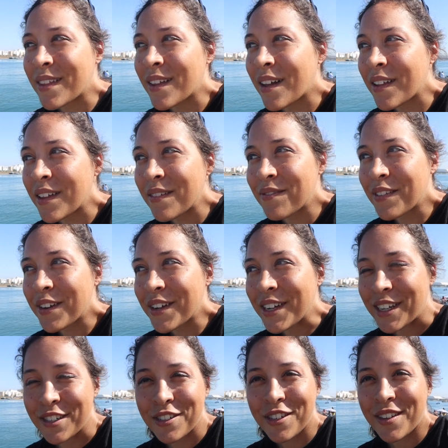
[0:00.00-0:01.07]
Sale very
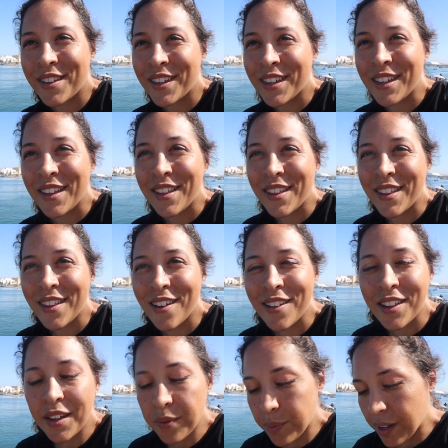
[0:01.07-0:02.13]
interesting is
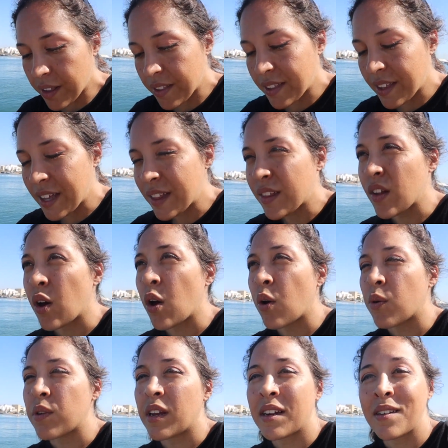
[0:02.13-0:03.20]
Sale was its
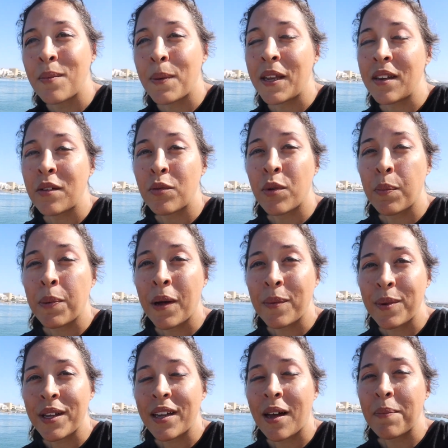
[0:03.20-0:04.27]
own independent
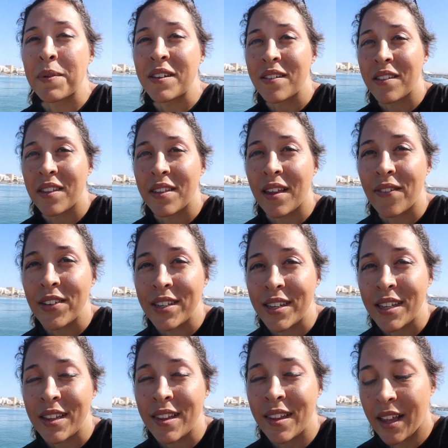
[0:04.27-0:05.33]
republic up until the
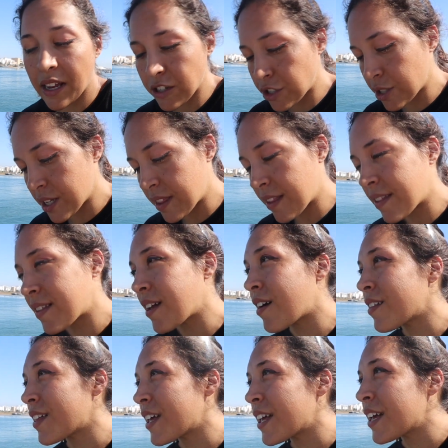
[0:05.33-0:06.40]
17th century. The
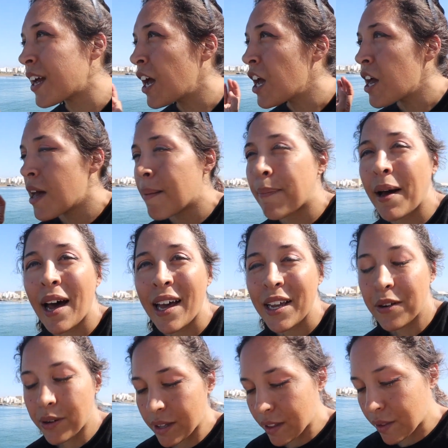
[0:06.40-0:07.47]
Sale
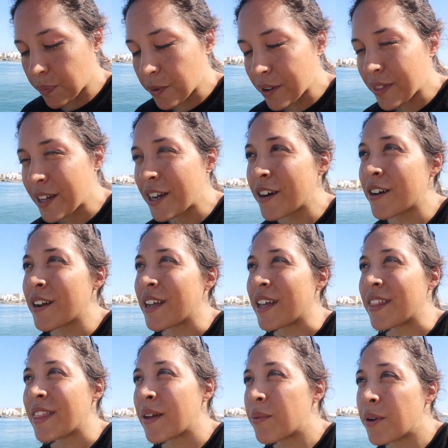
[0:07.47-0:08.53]
pirates were there,
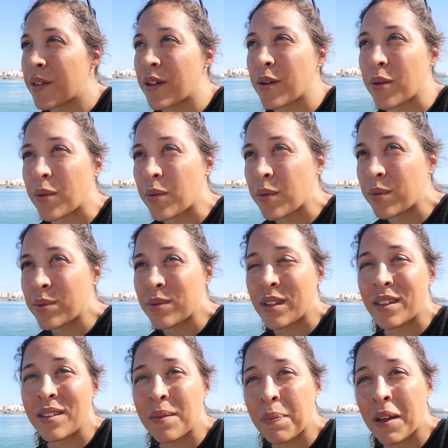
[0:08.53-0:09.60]
and they were their own
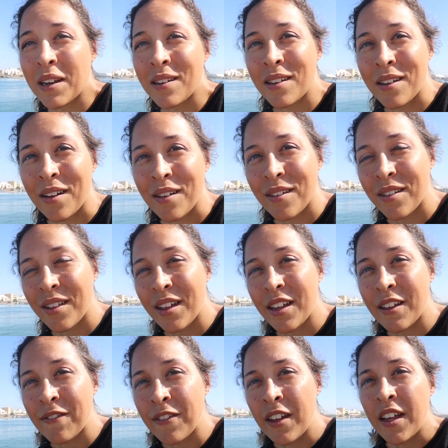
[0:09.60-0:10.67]
independent
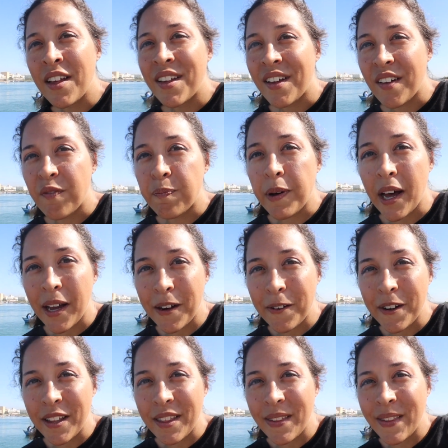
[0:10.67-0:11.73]
enclave of
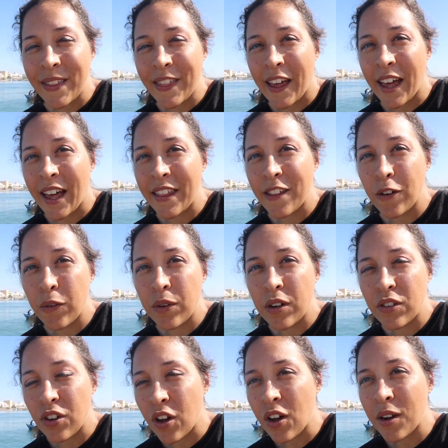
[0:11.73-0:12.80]
pirates that had their own
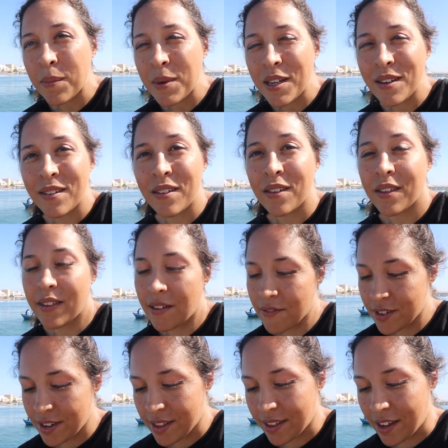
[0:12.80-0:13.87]
autonomy until the
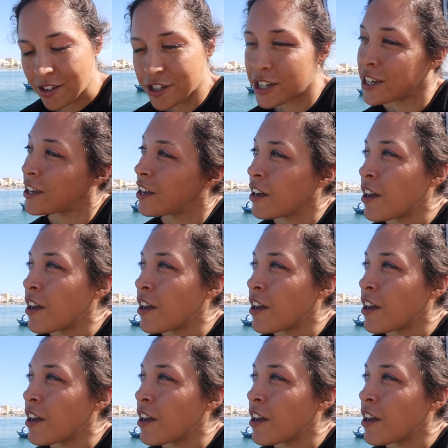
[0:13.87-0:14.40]
17th century.